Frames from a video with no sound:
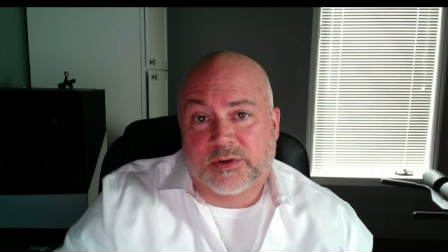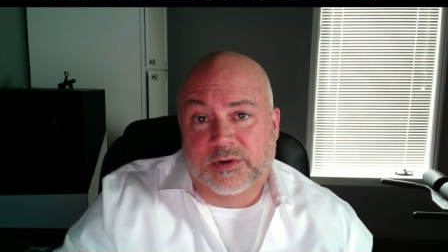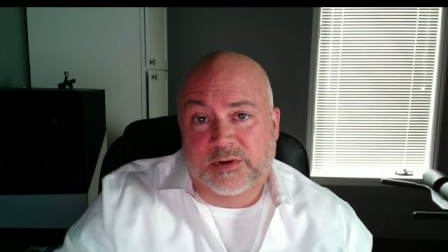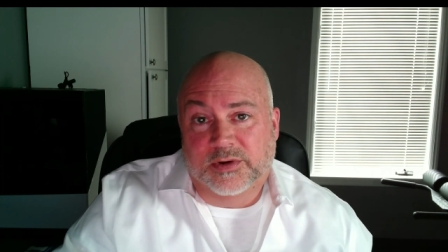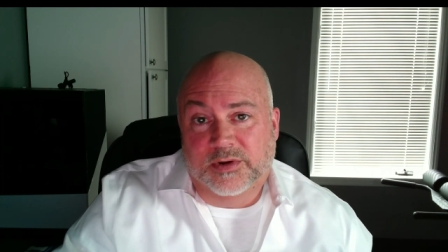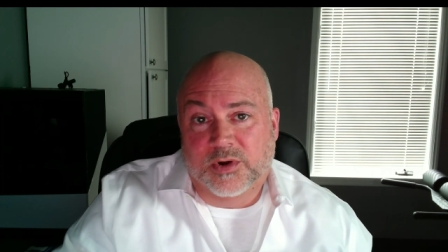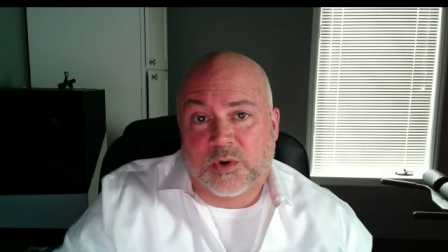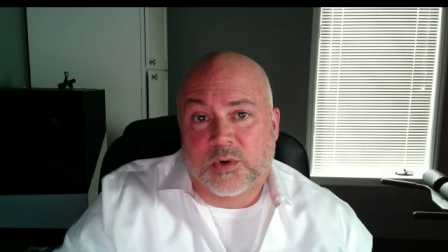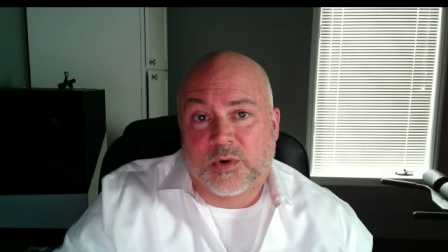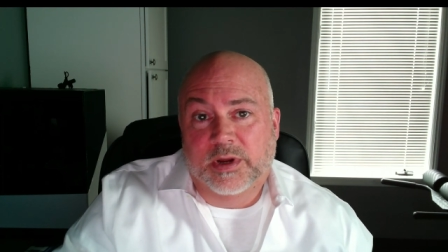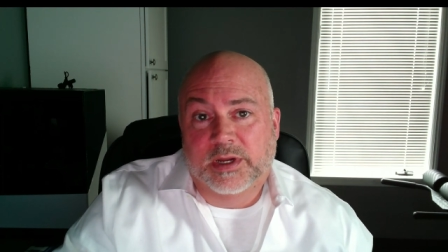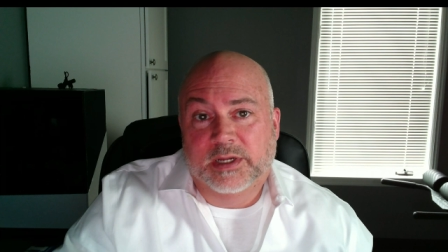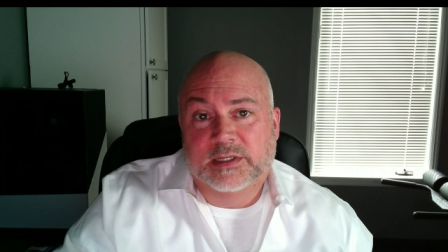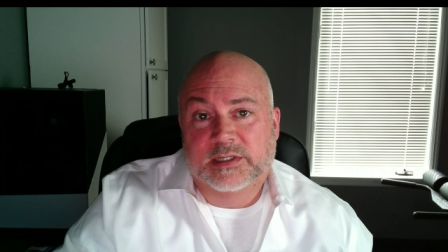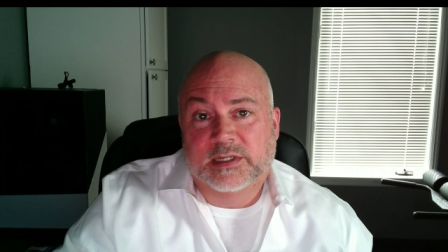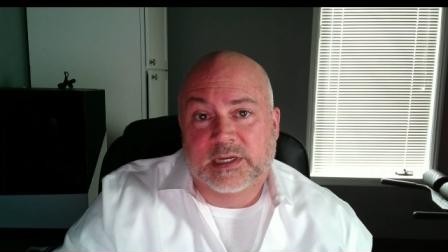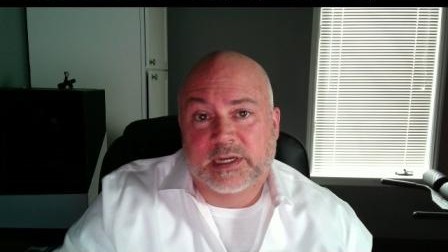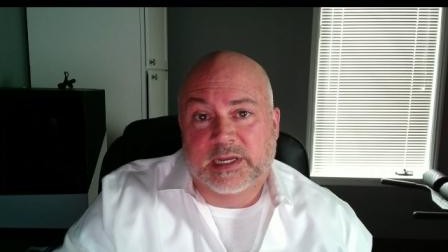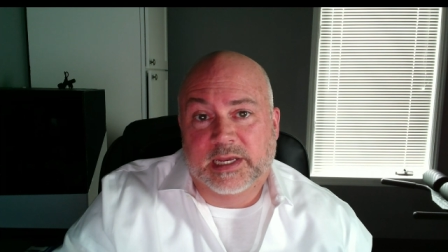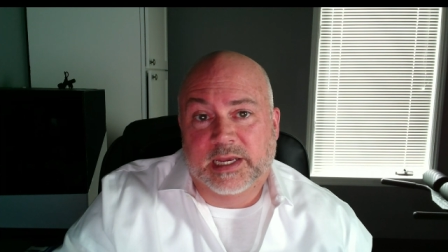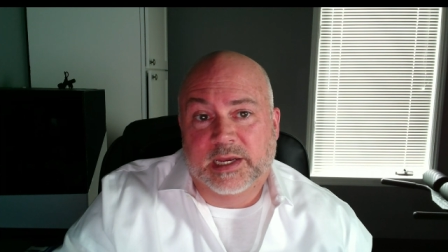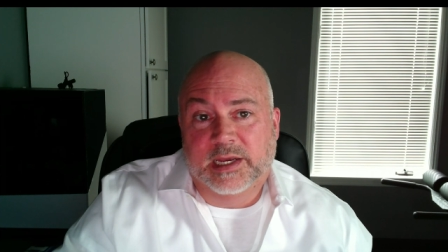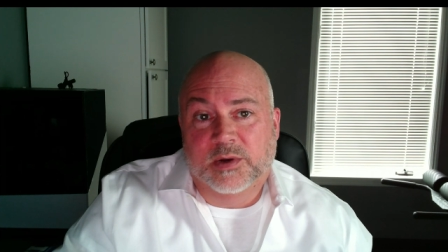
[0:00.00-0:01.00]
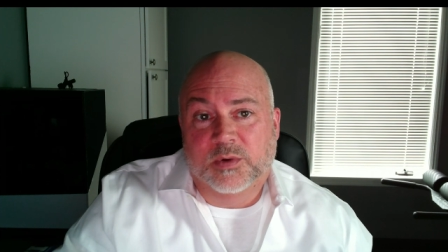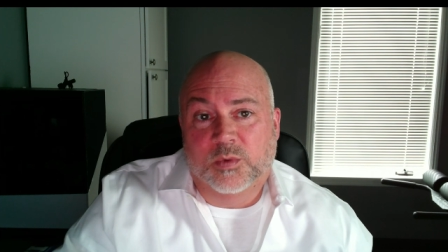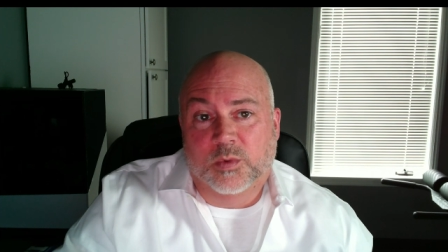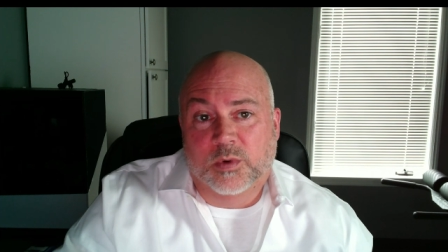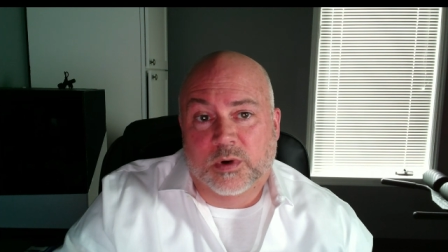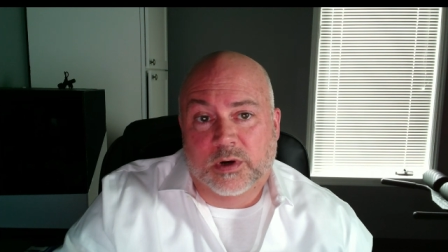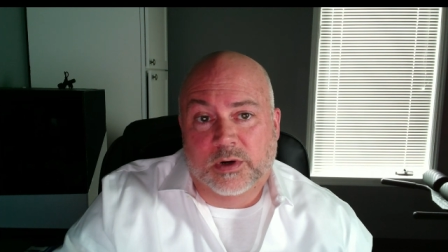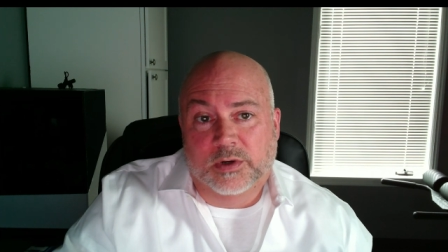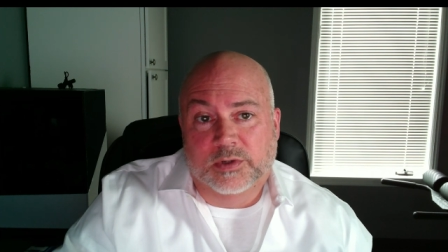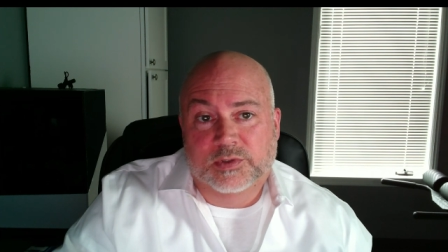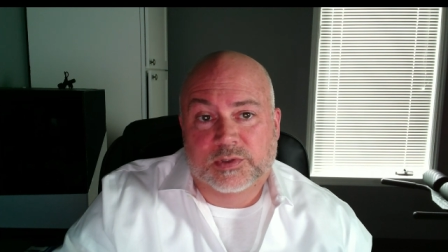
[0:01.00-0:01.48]
you're going to get
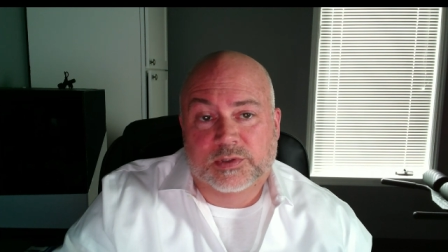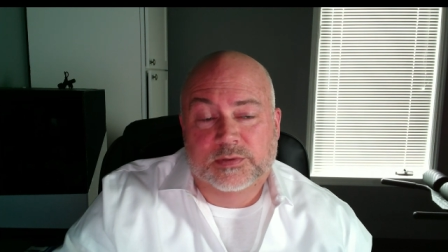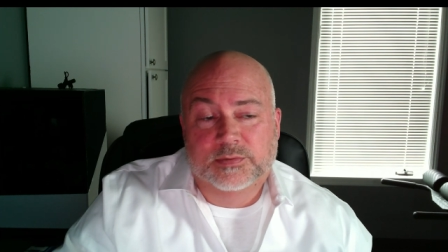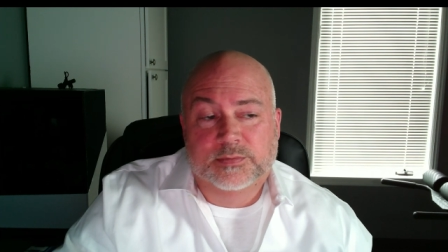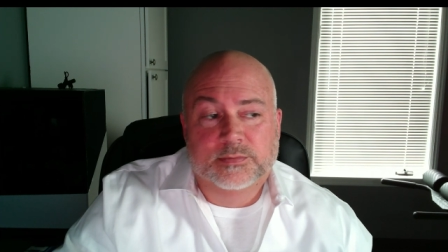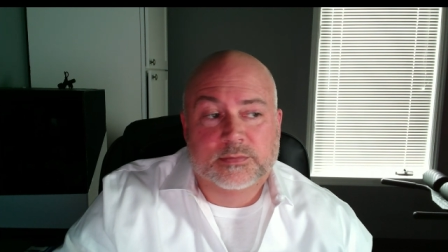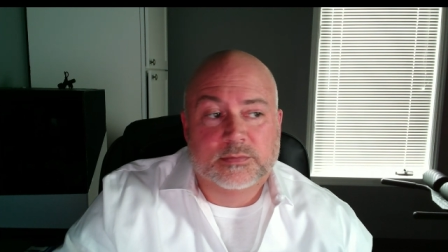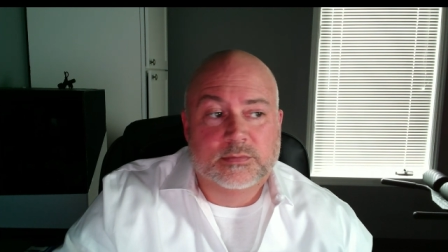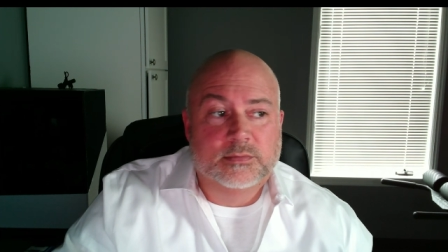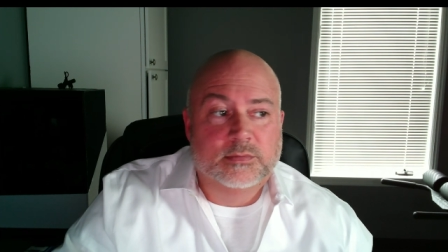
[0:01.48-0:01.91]
worse.